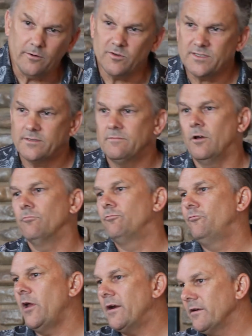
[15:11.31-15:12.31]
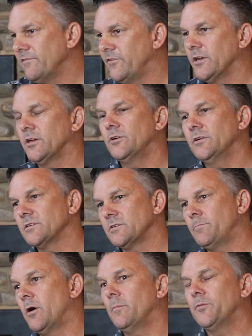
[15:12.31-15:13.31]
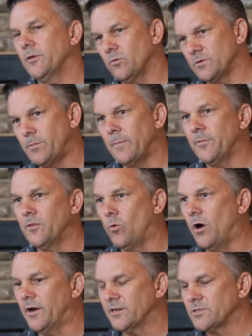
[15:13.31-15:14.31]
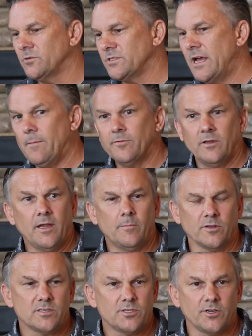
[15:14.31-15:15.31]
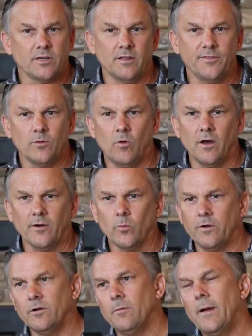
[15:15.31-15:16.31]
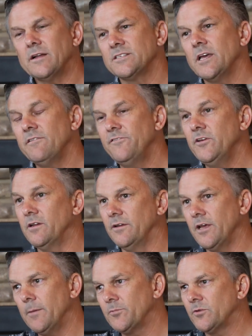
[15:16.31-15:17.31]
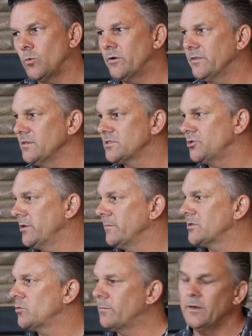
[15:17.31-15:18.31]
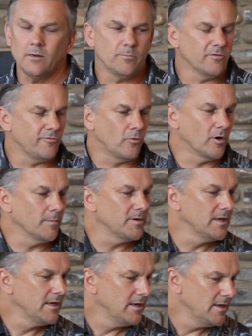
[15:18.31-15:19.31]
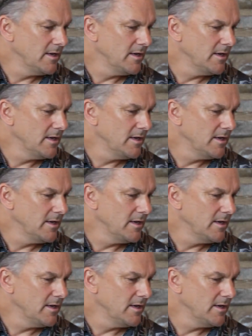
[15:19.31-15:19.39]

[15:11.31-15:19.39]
It was a very vigorous pump that was pumping the water, so it was able to circulate the water. We were at about 10 feet of depth where these treatments were being performed.